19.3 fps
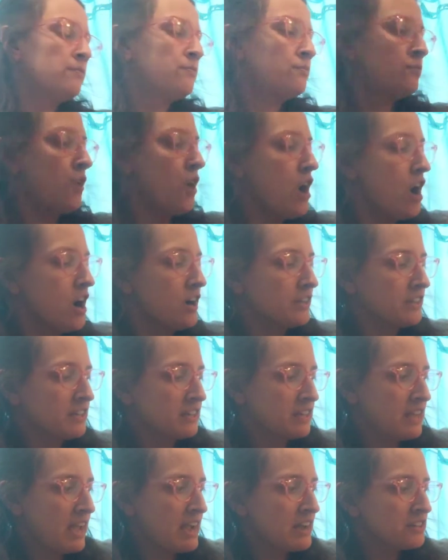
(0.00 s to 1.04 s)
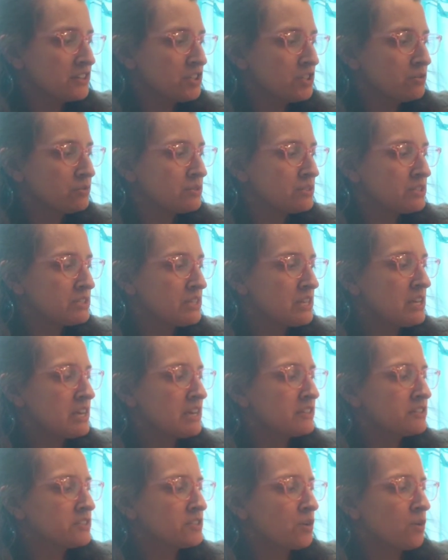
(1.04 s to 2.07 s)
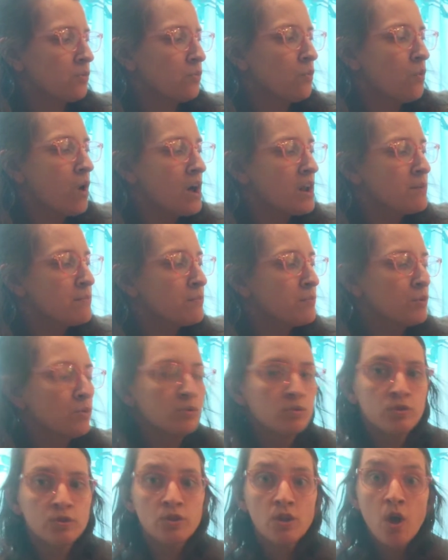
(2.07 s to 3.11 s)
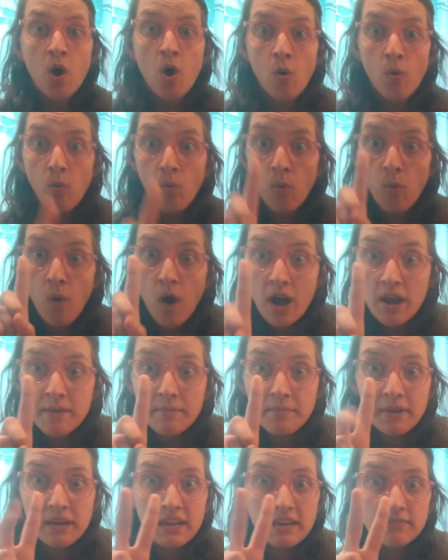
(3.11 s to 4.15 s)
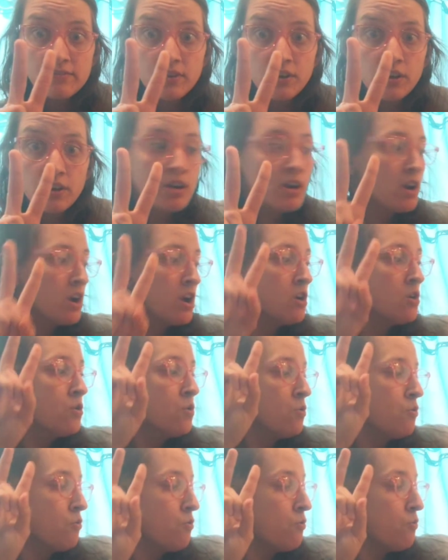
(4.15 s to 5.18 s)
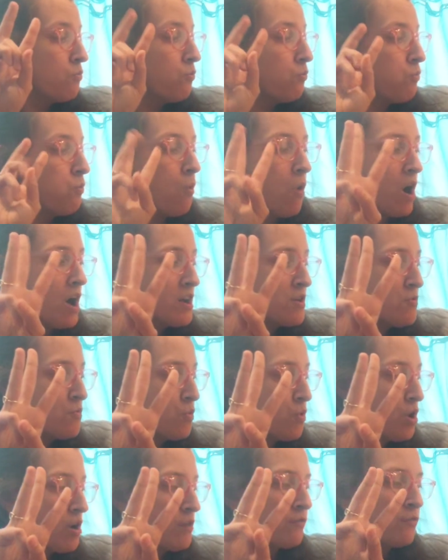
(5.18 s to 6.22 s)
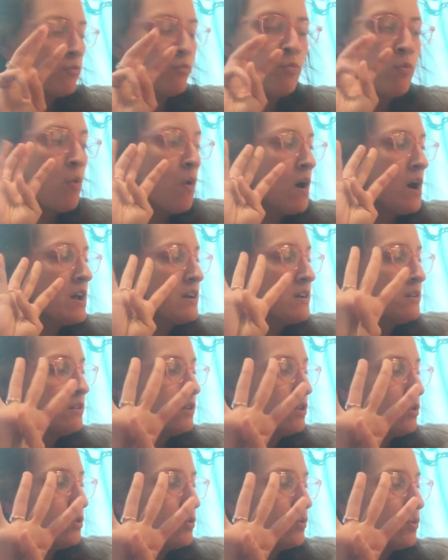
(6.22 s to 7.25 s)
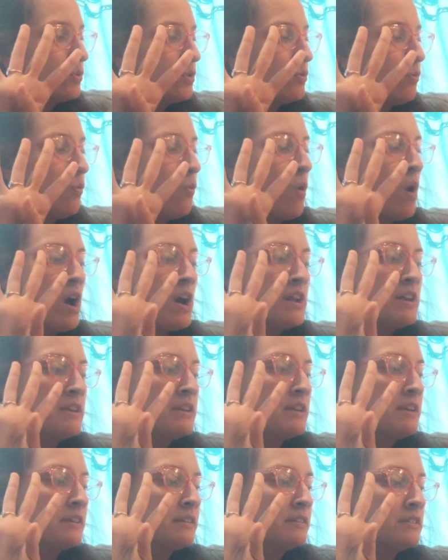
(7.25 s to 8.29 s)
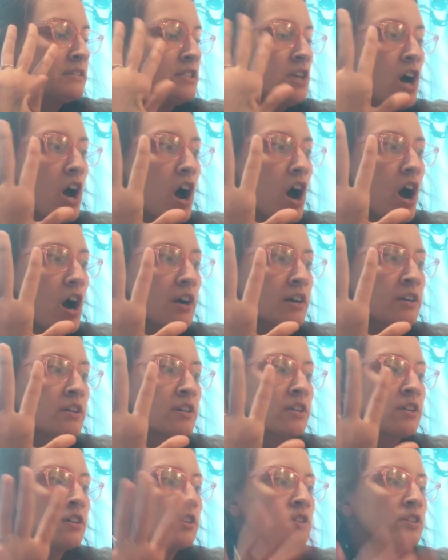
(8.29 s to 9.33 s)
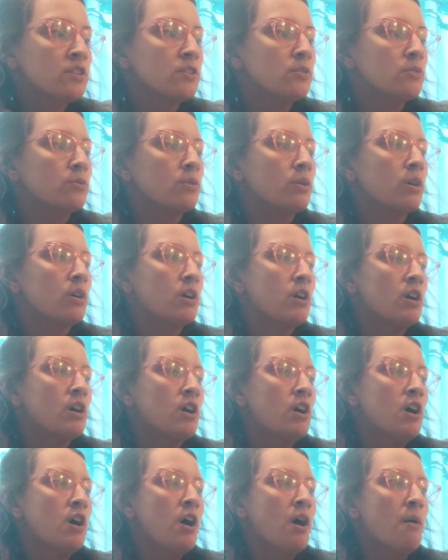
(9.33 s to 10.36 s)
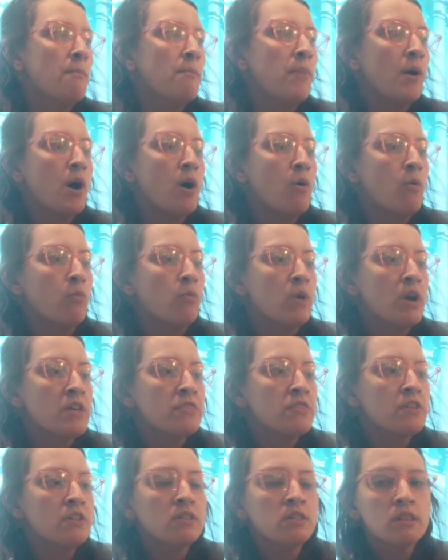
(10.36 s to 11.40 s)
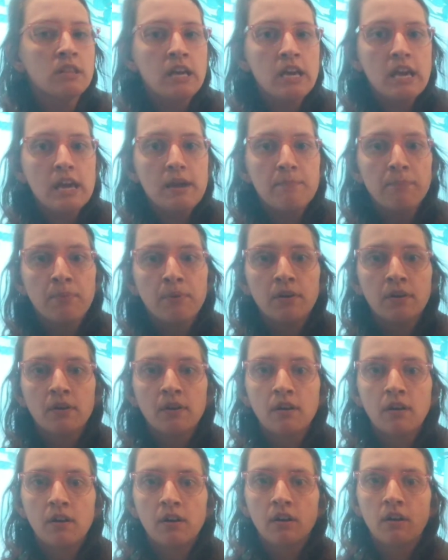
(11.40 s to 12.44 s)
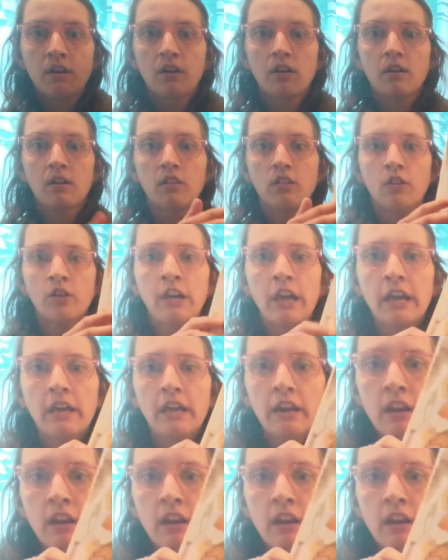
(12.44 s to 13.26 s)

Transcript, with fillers: frog, can't you see? It's a one moose, one beaver, one wolf, one loon, one dog canoe. But with a leap. Look at,